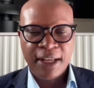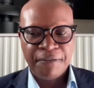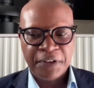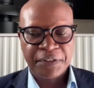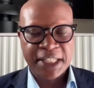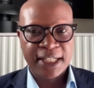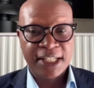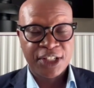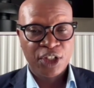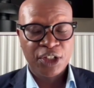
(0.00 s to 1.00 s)
Favorite sector
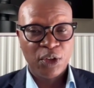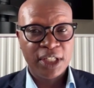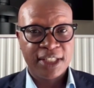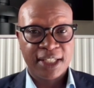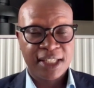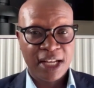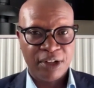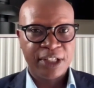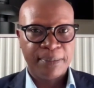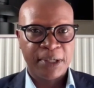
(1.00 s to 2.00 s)
is not only just
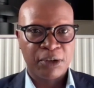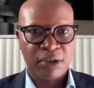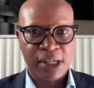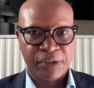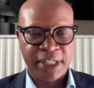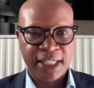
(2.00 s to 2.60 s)
township and rural retail.